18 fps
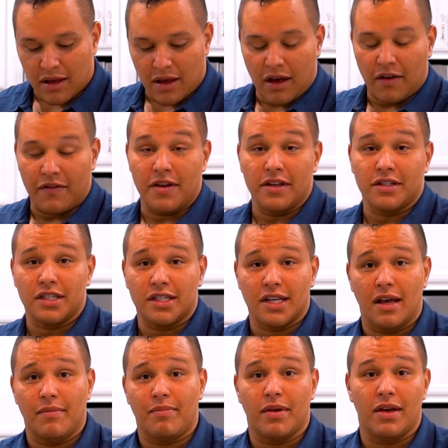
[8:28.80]
I'll finish these
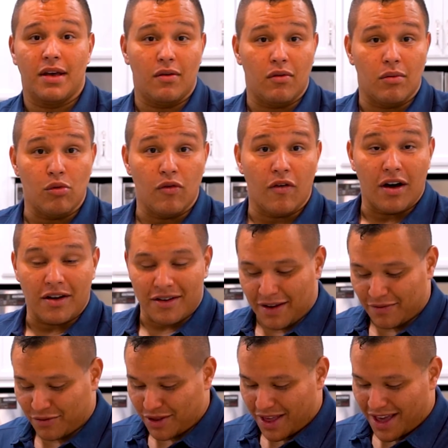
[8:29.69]
up and we'll move on
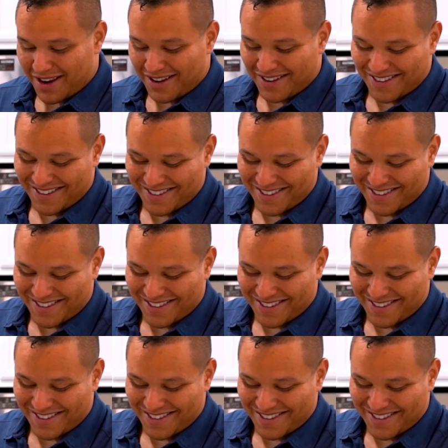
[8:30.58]
after that.